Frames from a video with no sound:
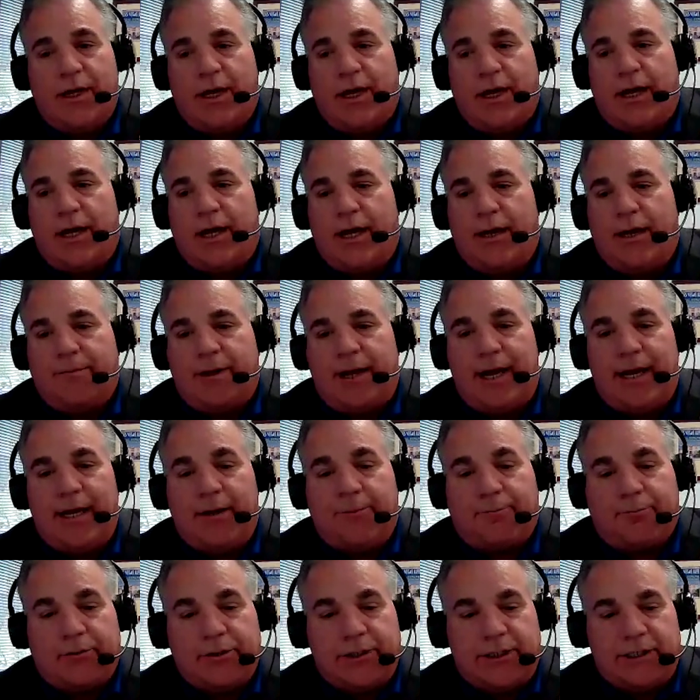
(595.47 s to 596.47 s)
I
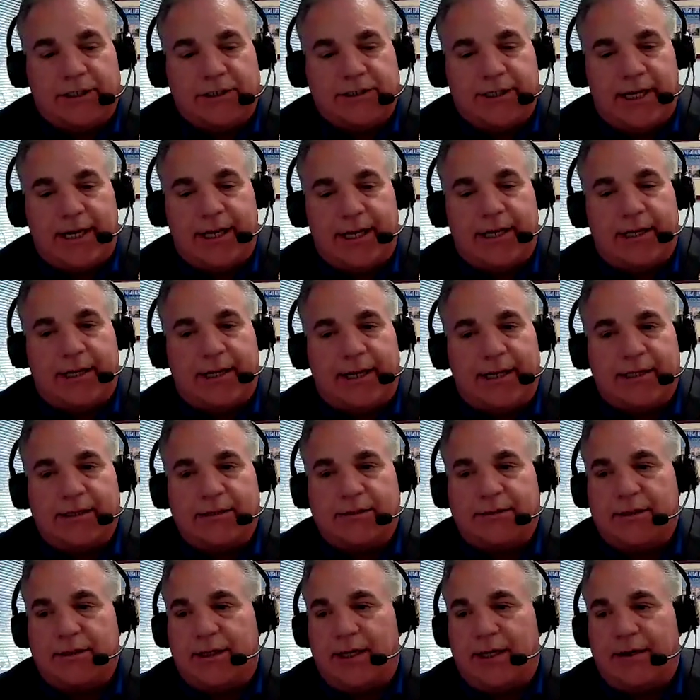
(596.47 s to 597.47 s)
appreciate it
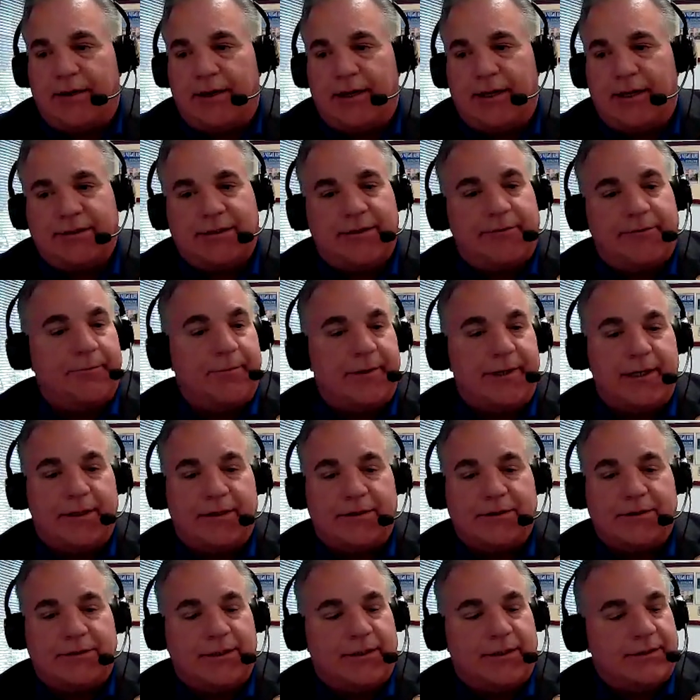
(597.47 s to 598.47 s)
as everybody
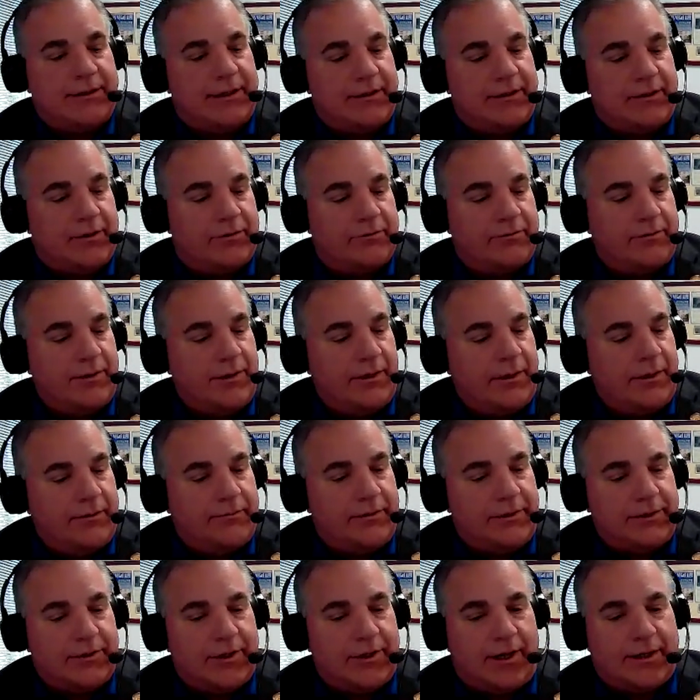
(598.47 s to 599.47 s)
else does. I know
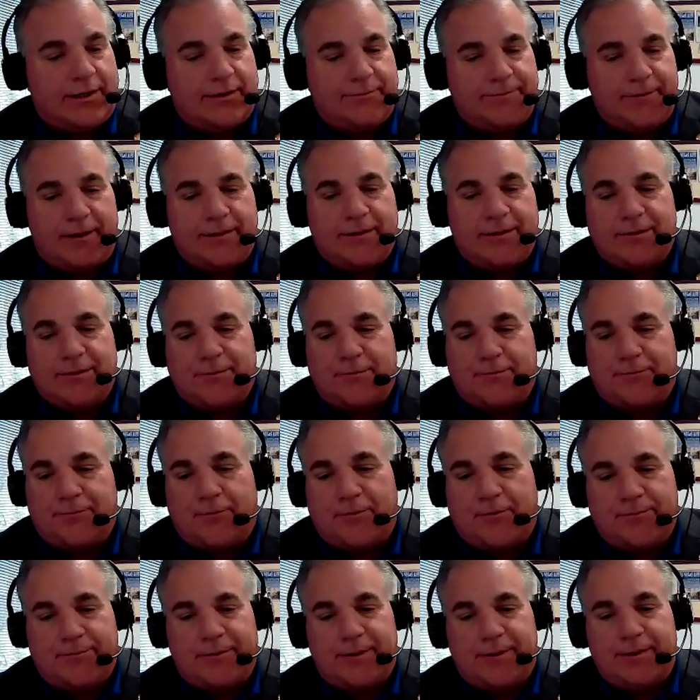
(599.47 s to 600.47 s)
we talked about this
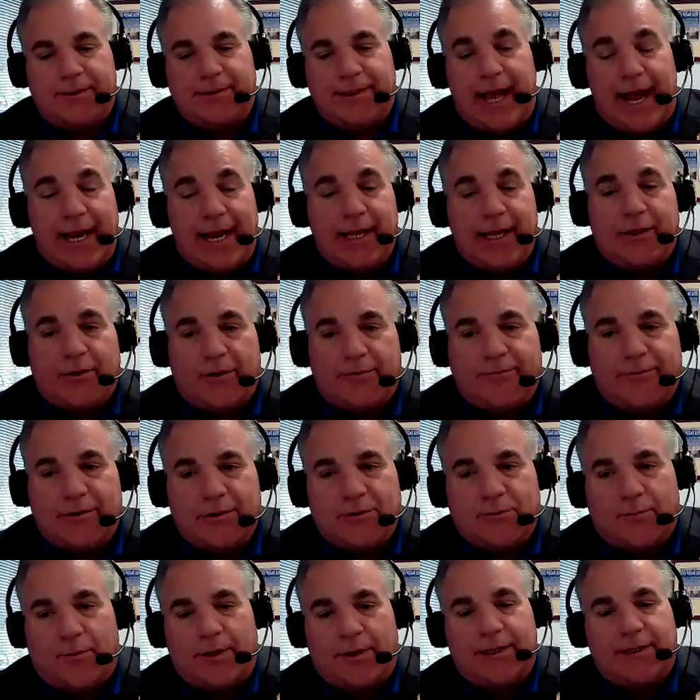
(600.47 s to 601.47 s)
before, but neither of
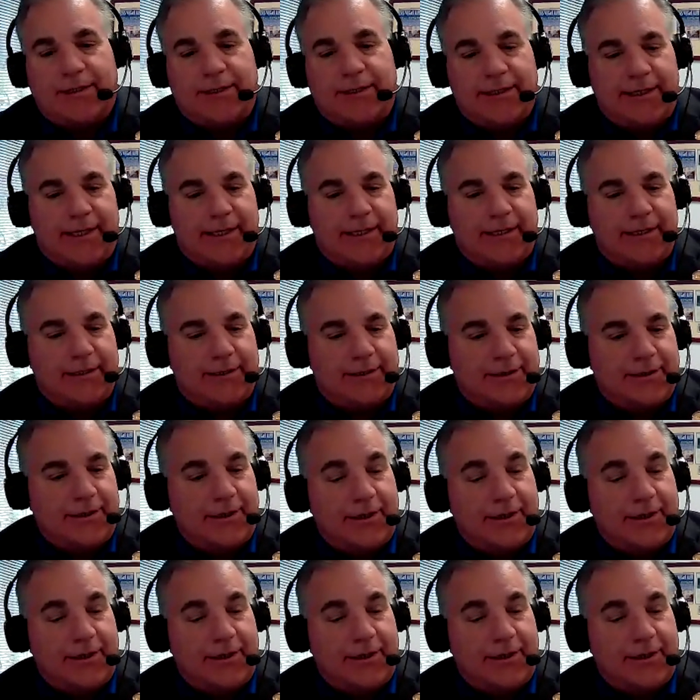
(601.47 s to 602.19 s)
us wanted to get in,